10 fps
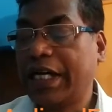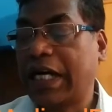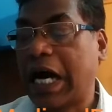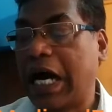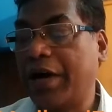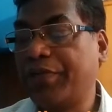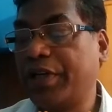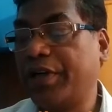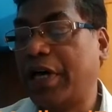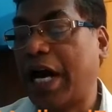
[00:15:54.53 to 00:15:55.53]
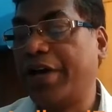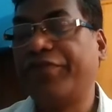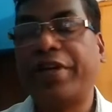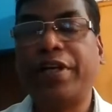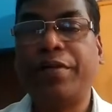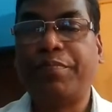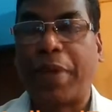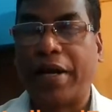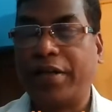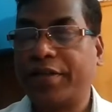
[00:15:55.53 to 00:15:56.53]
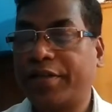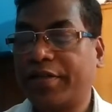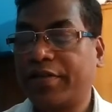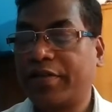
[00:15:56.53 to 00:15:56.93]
carved ivory panels.